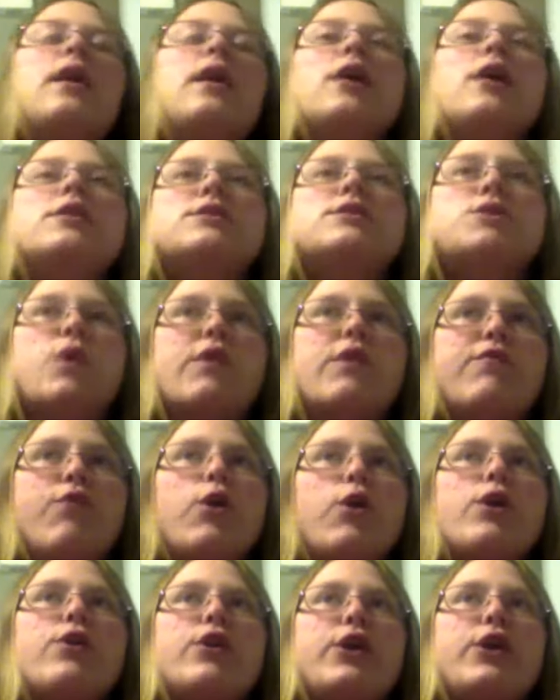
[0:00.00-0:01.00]
So at
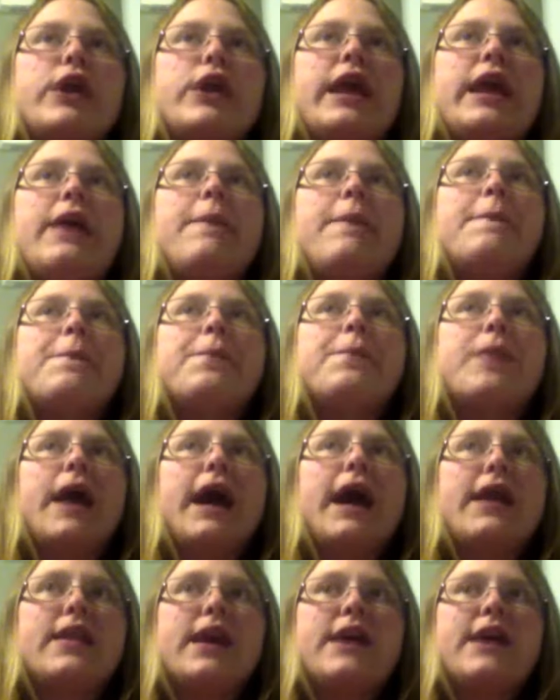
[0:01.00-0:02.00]
4:30, I
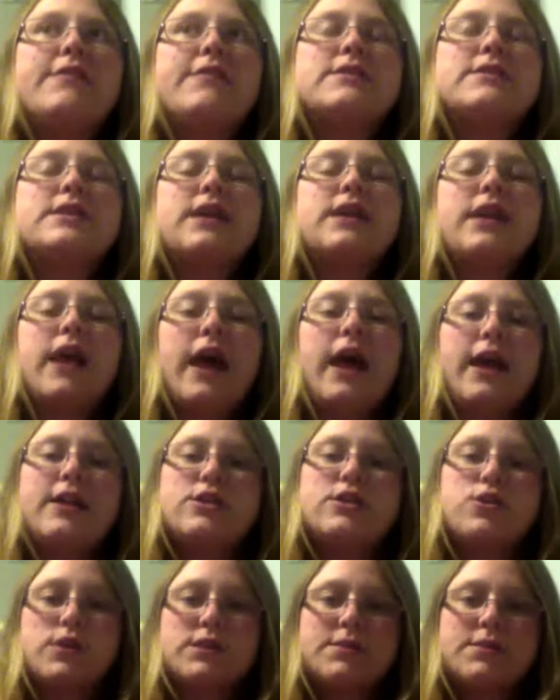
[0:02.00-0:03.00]
left, headed
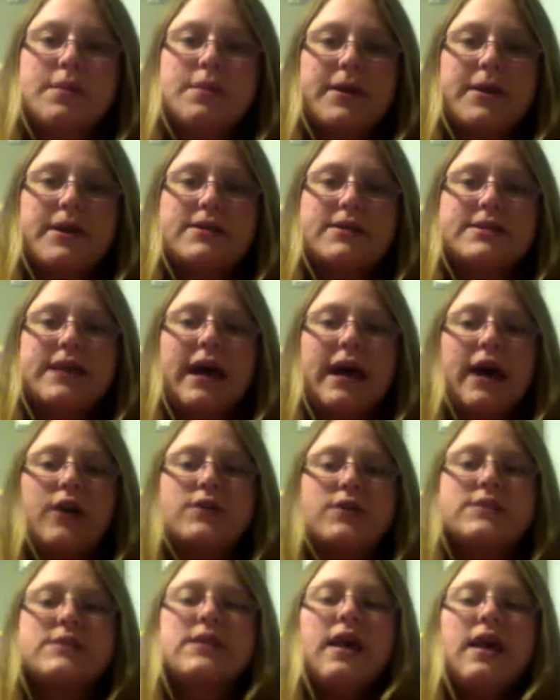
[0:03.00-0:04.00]
towards my parents'
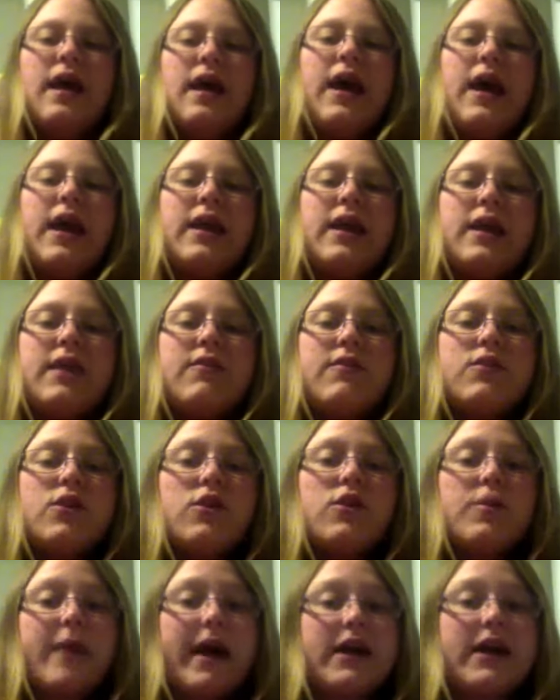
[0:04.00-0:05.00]
house, and even though the
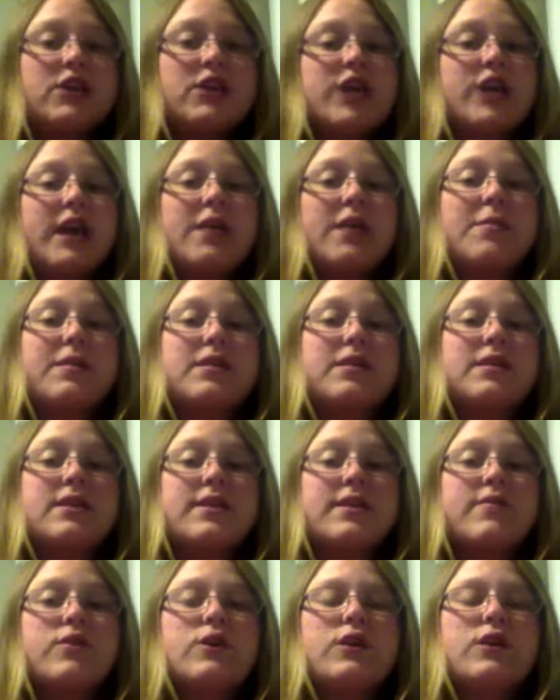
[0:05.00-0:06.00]
package hadn't been
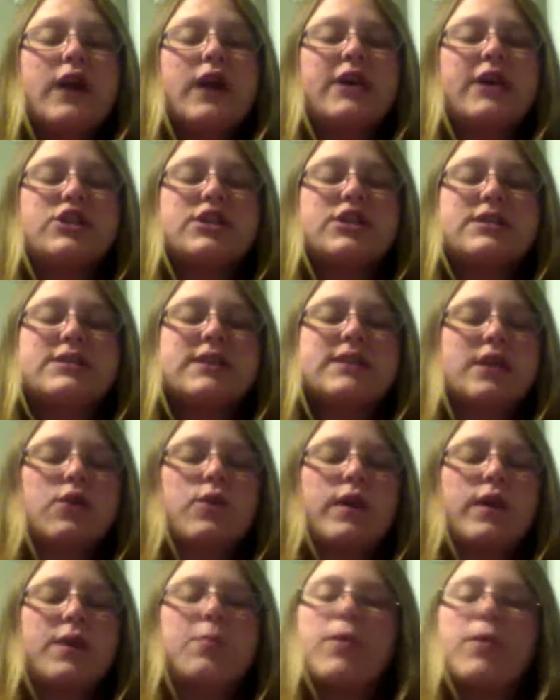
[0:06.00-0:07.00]
delivered, I just said a
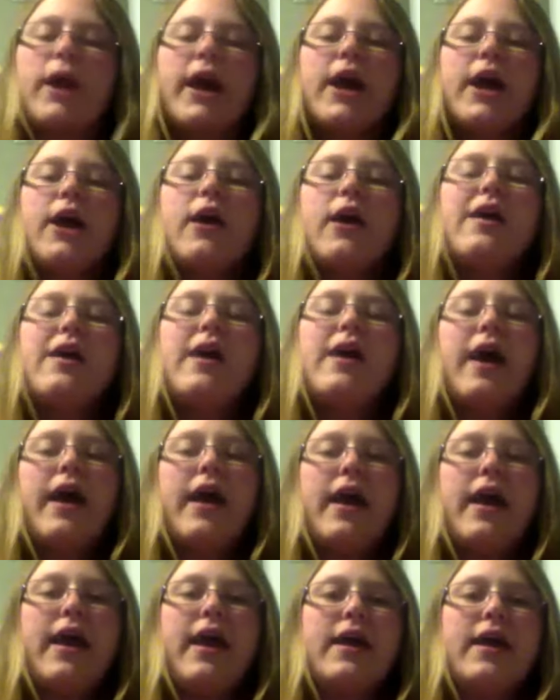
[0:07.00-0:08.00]
quick prayer,
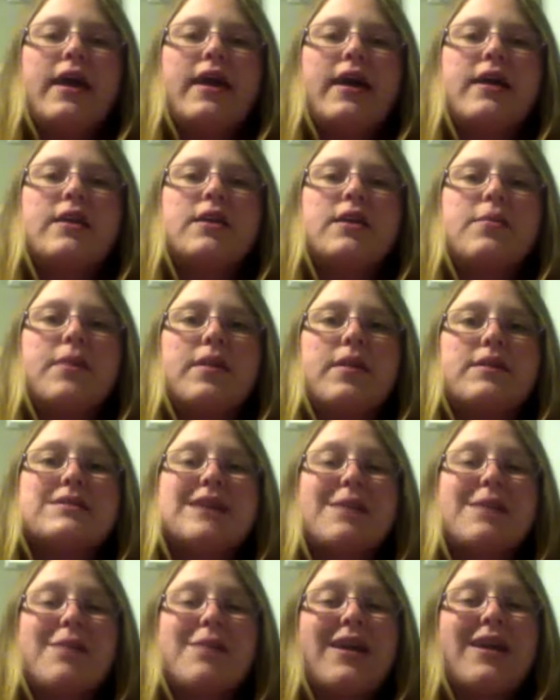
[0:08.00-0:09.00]
and by the
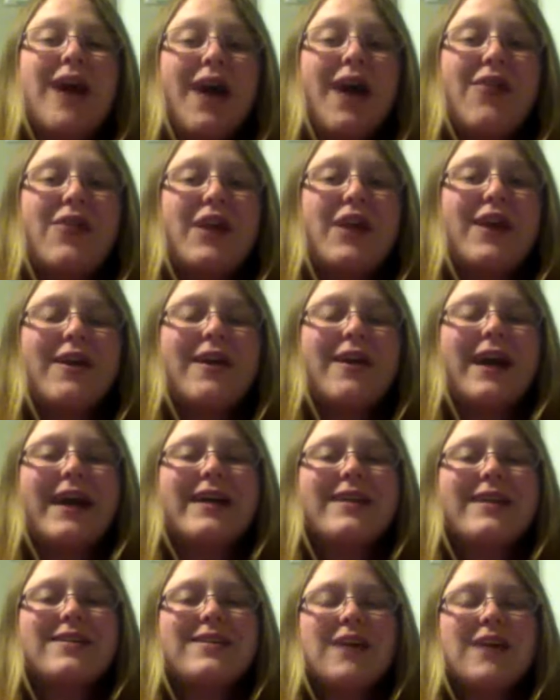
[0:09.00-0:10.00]
time I got there, I
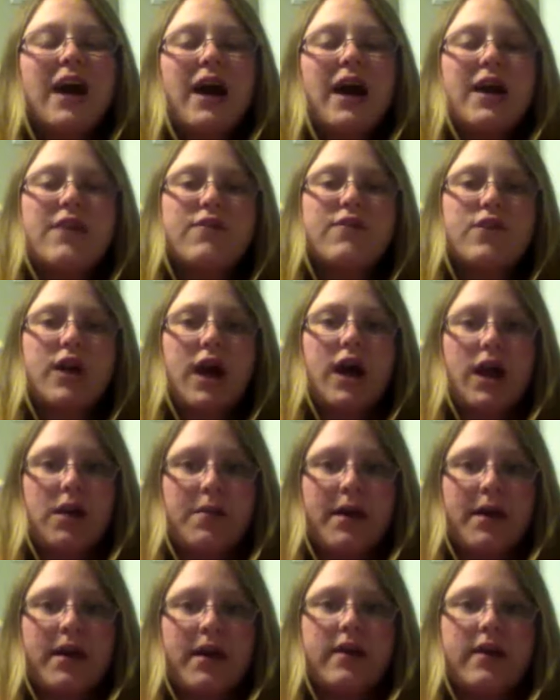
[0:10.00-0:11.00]
kind of forgot
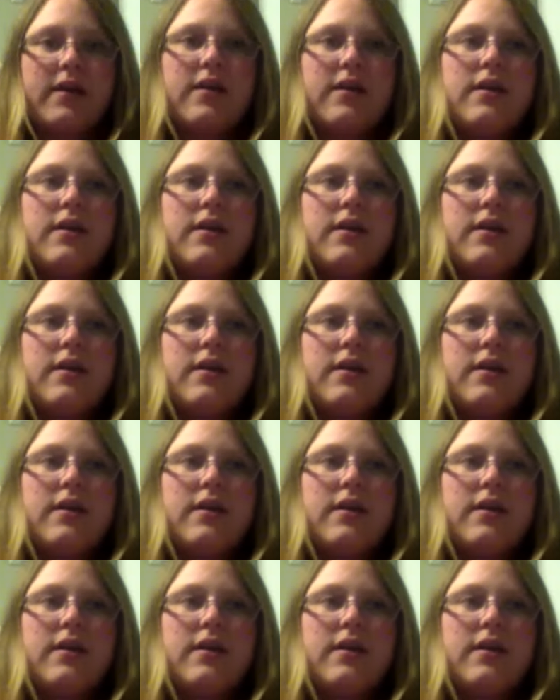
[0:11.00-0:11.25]
about it.